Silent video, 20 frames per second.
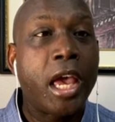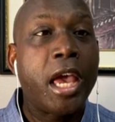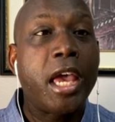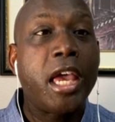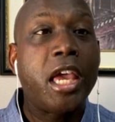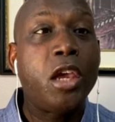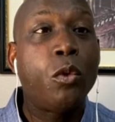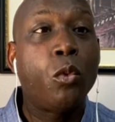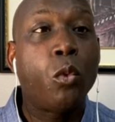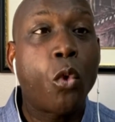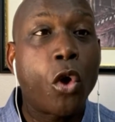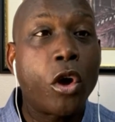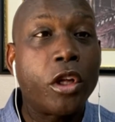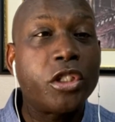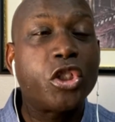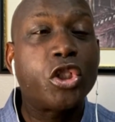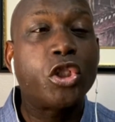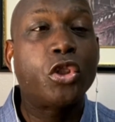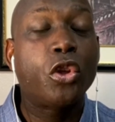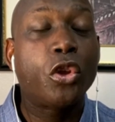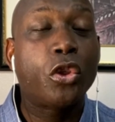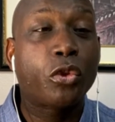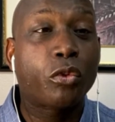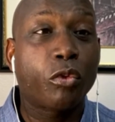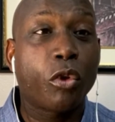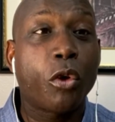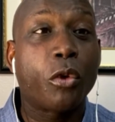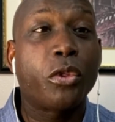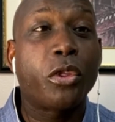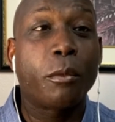He wants to
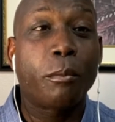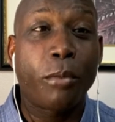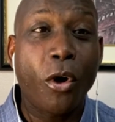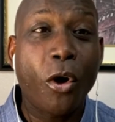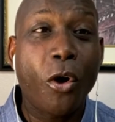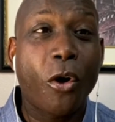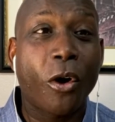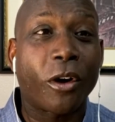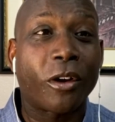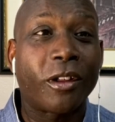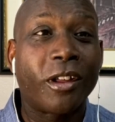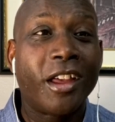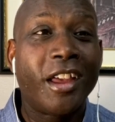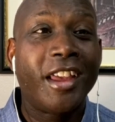throw the ball.